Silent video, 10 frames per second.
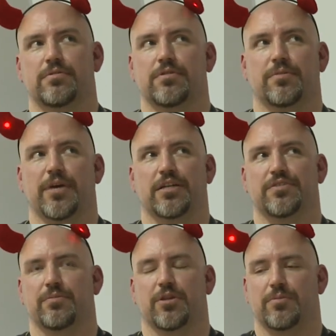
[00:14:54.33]
commands
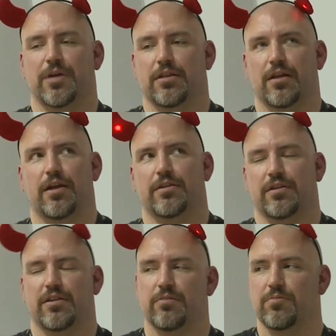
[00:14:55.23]
from the command line,
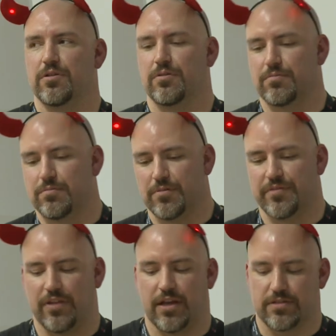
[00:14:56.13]
it will
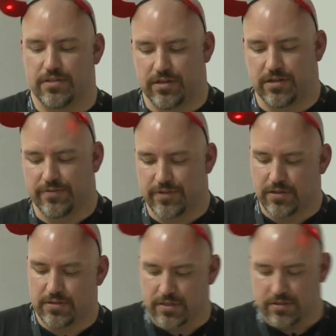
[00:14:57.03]
reflect in the
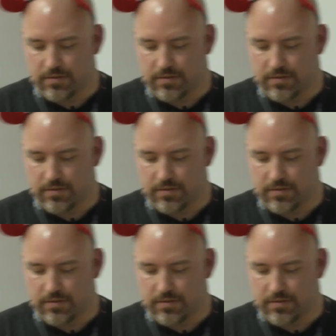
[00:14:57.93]
interface.